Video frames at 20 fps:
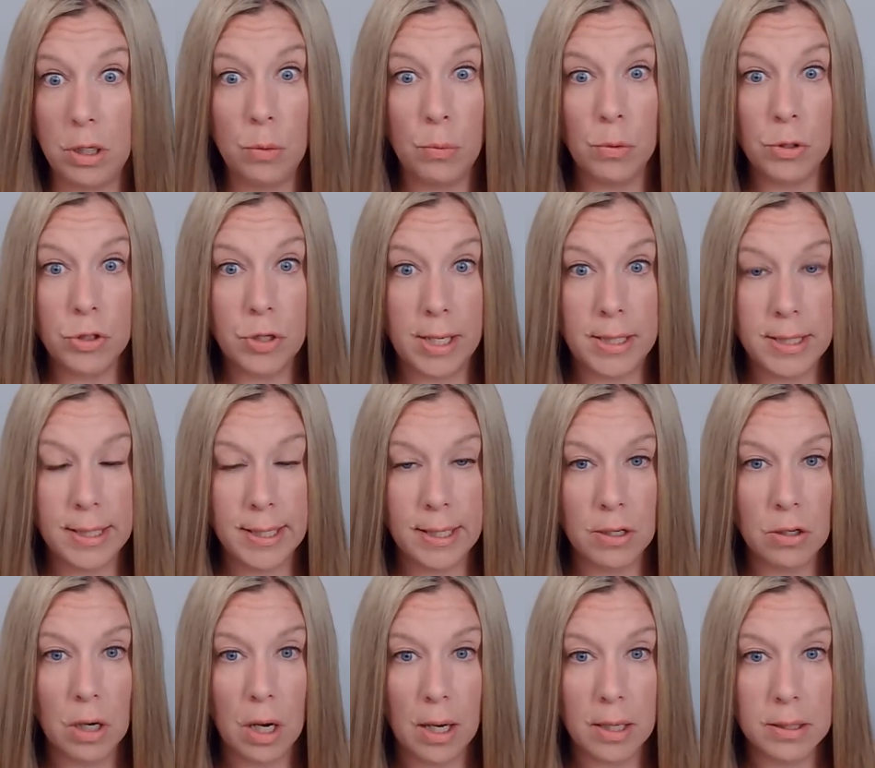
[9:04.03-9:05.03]
you were trying to get
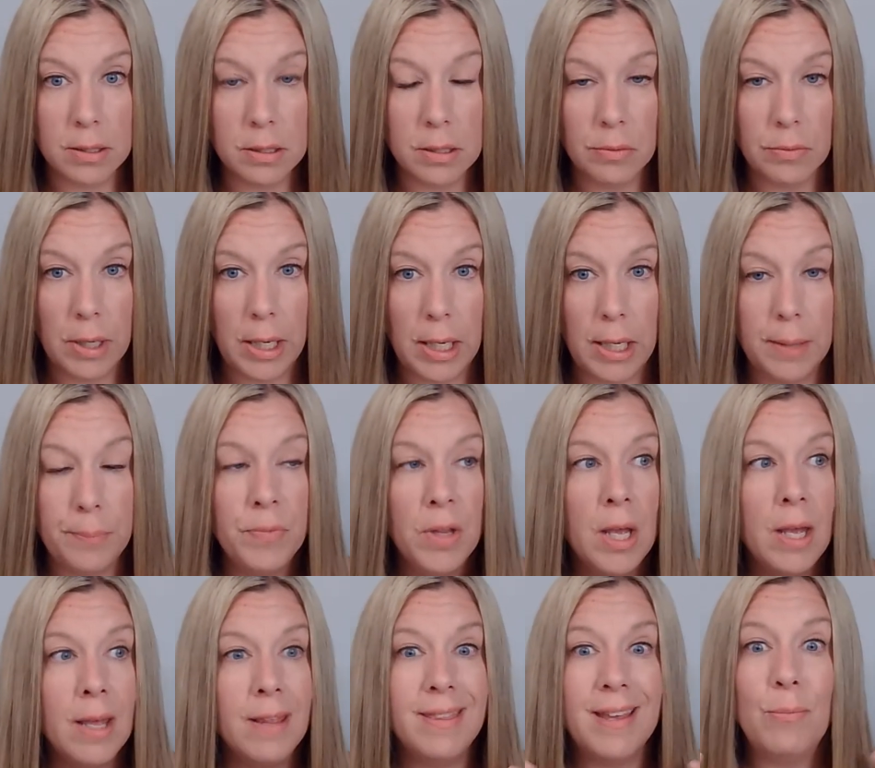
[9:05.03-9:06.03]
across, right?
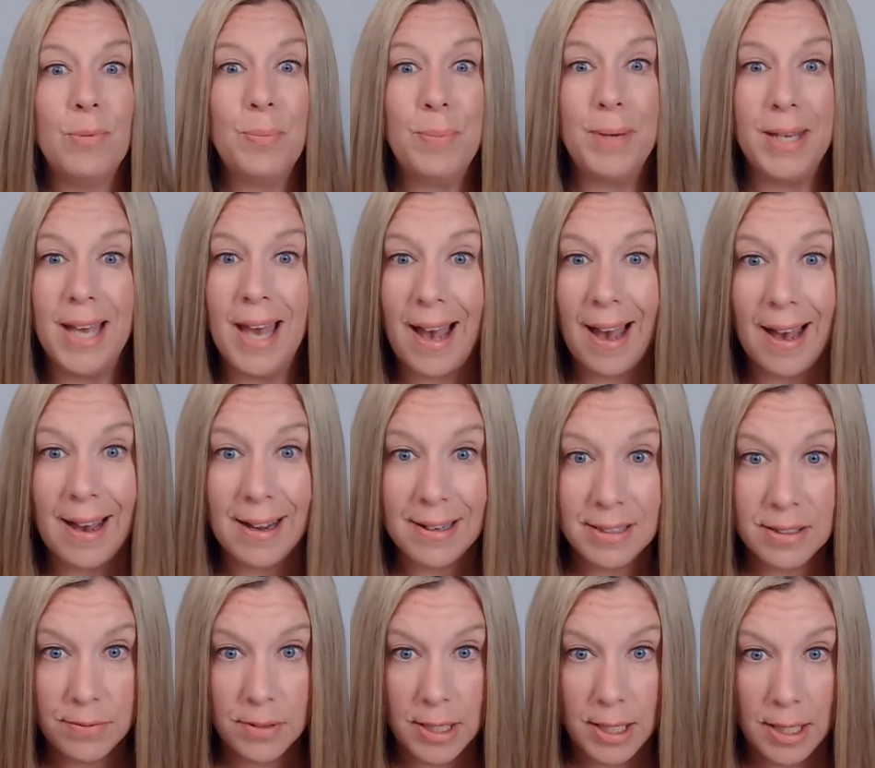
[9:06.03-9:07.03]
That would be
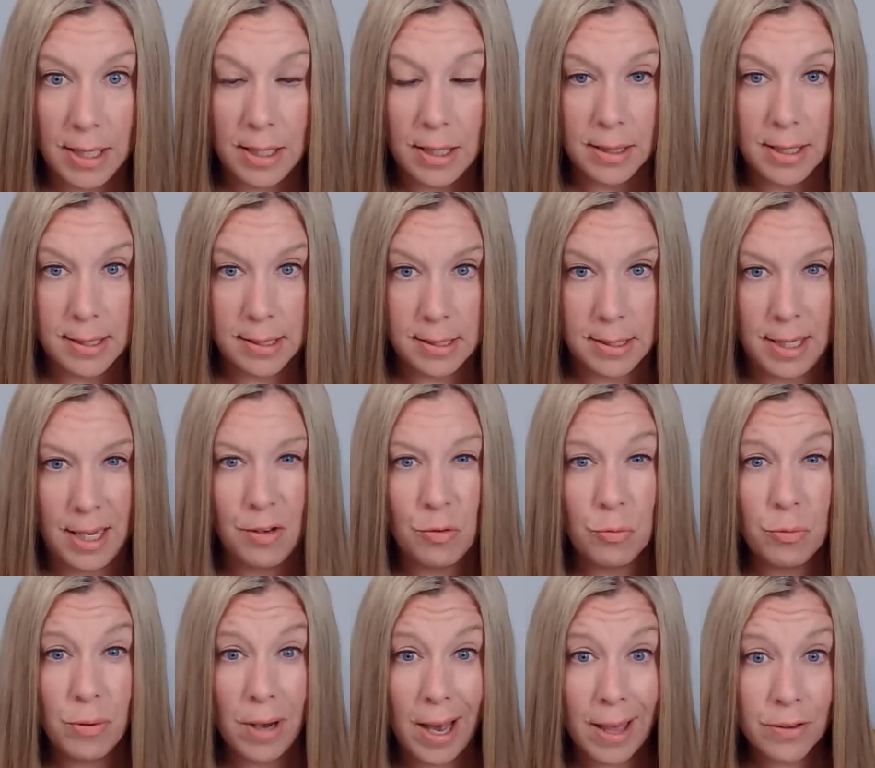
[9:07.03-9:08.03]
actively listening
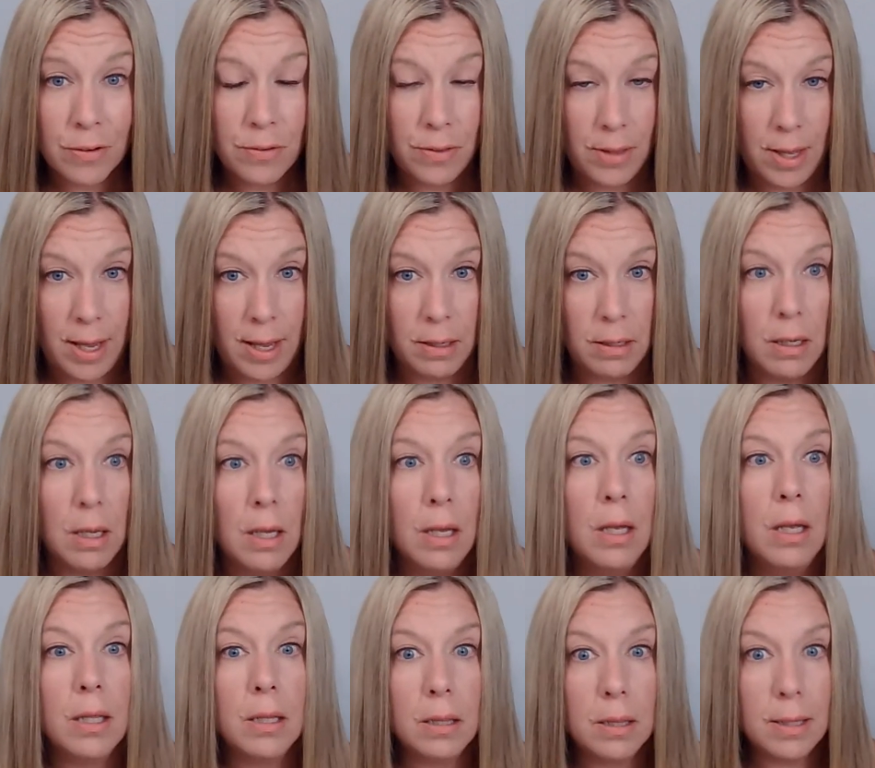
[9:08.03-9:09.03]
rather than
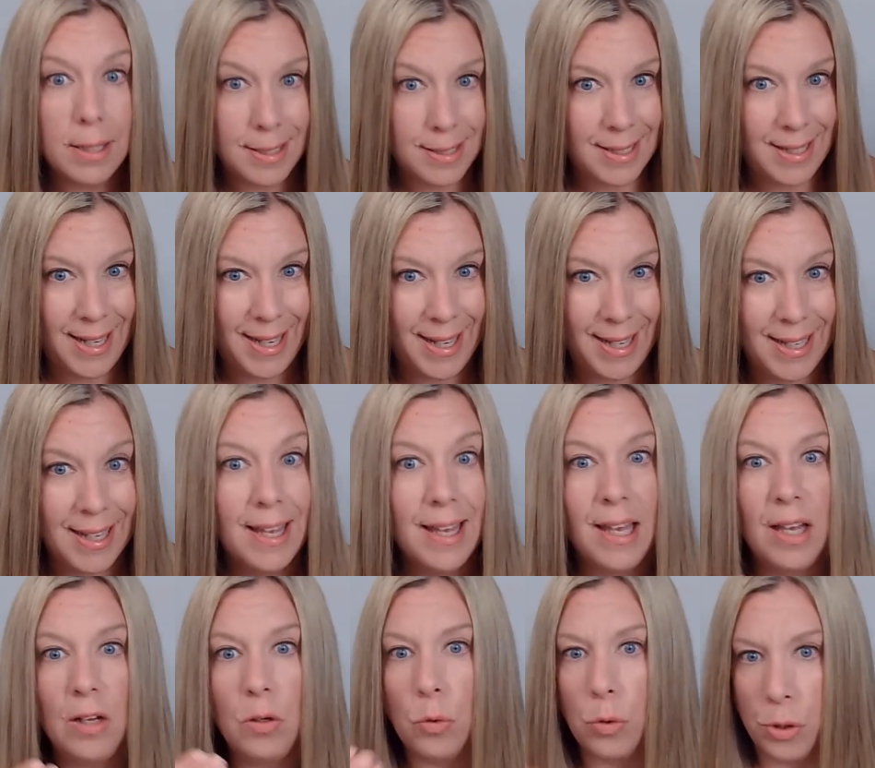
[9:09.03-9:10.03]
listening
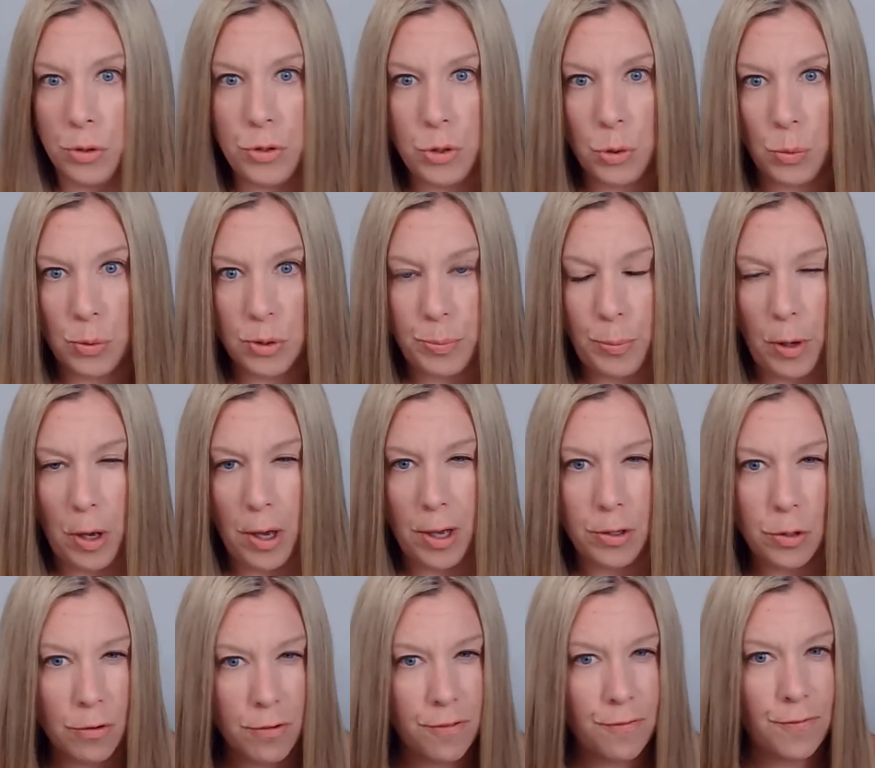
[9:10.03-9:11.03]
in order to respond
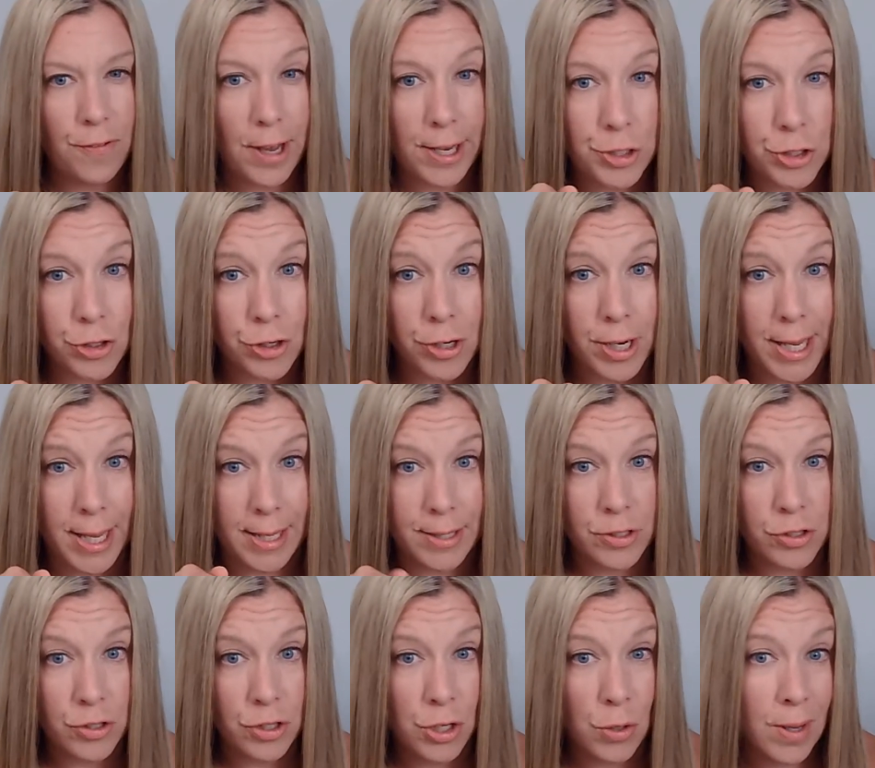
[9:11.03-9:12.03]
or find your in
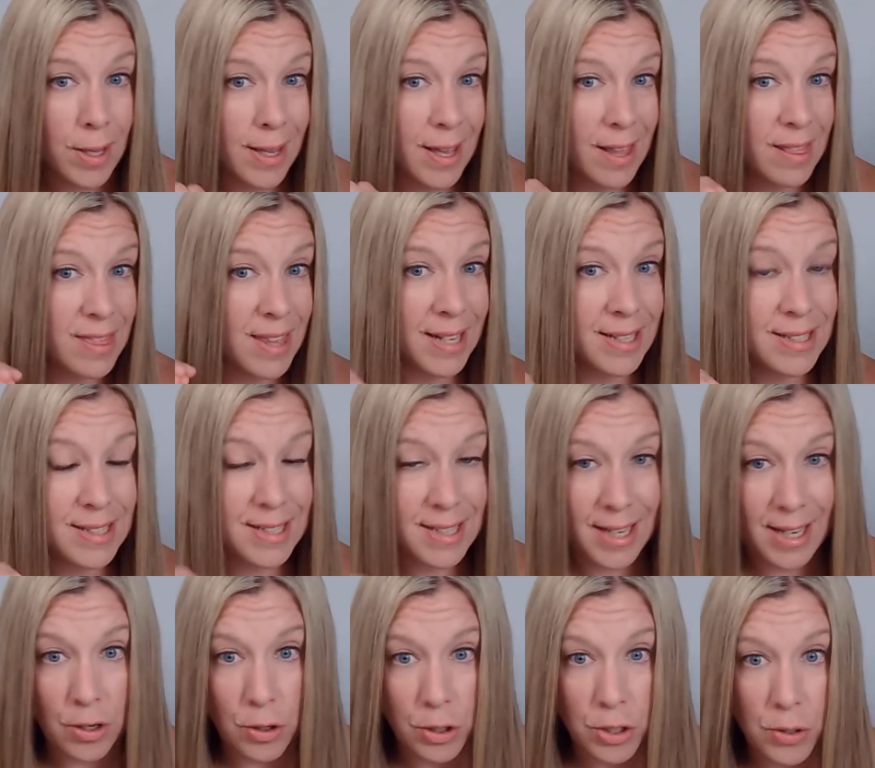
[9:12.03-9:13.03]
so you can get that
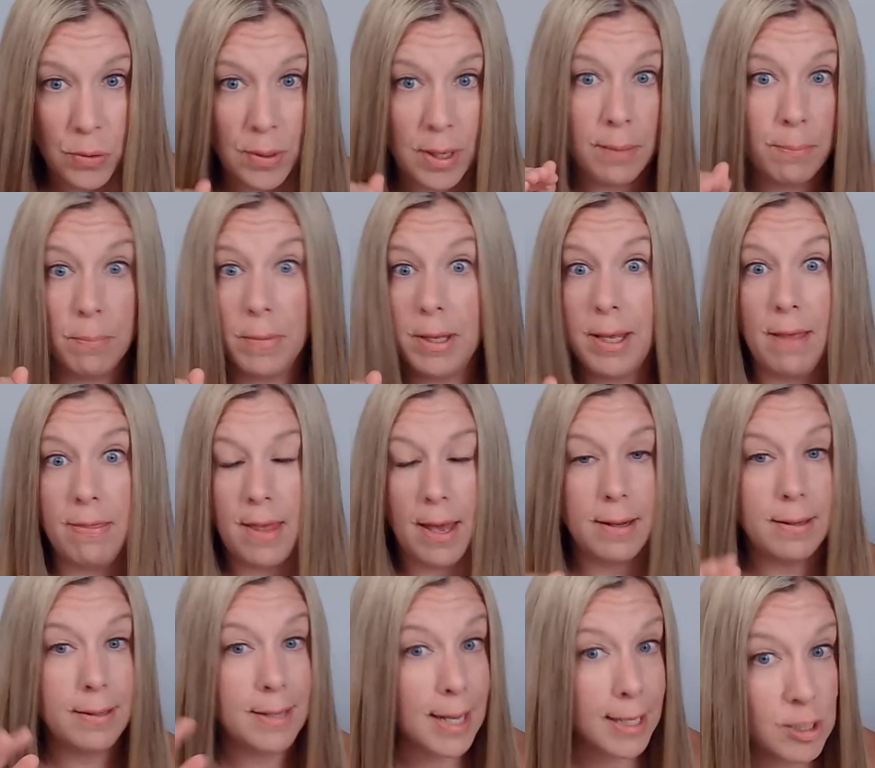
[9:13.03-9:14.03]
dig or you can get
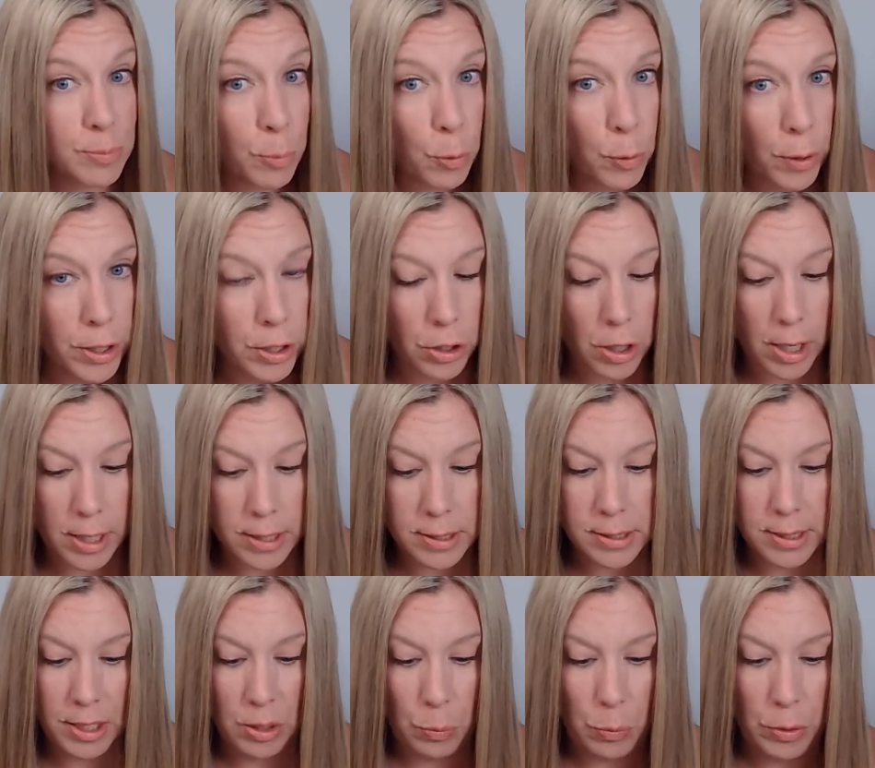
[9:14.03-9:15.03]
that next point across
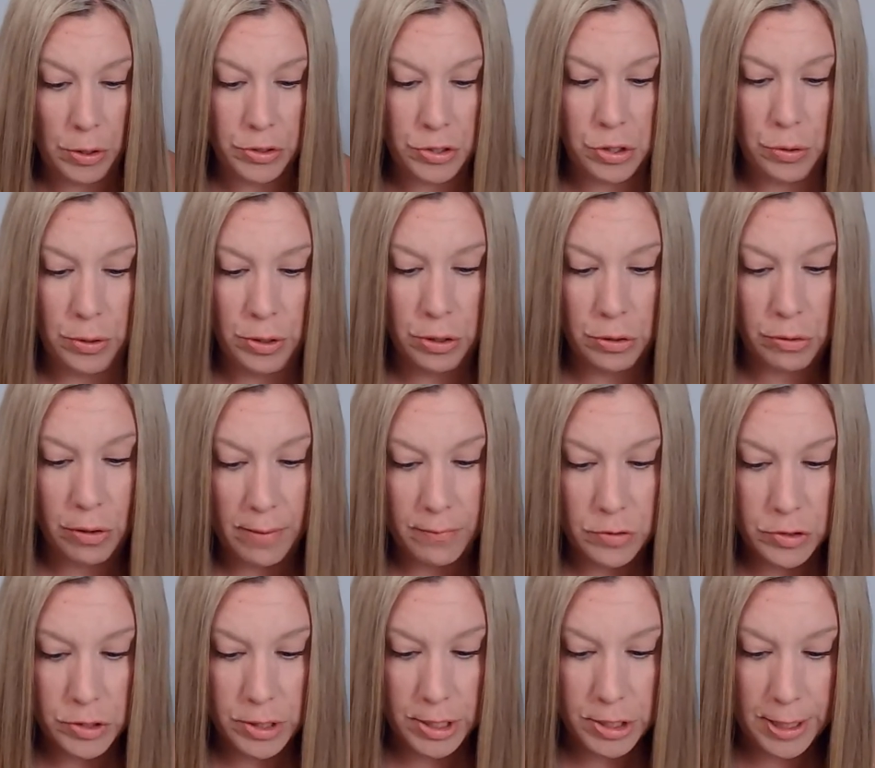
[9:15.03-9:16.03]
that you want to in your
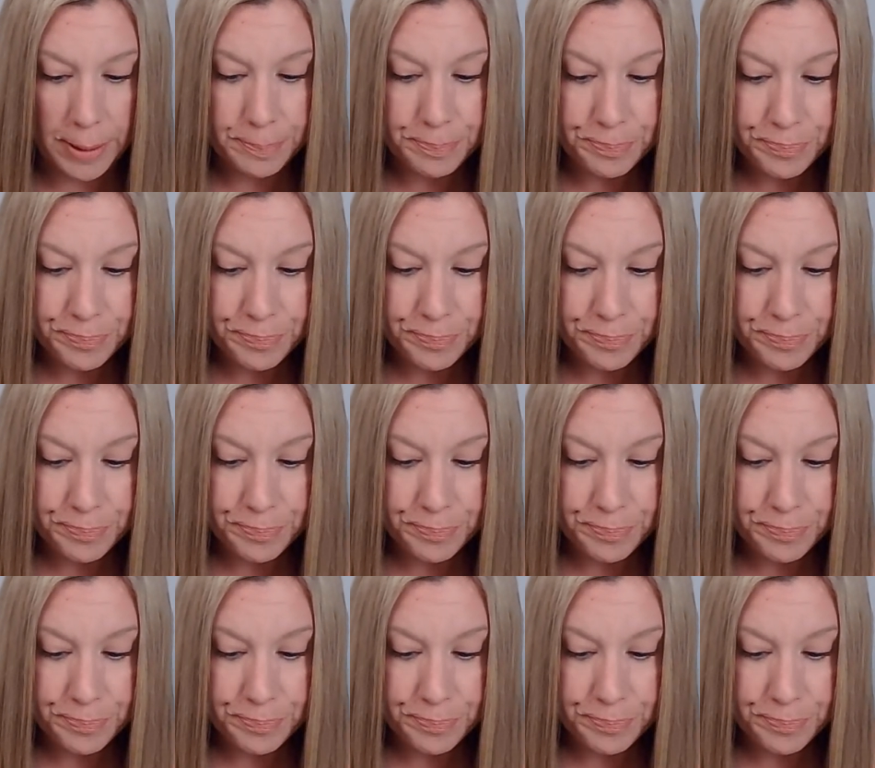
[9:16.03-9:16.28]
conversation.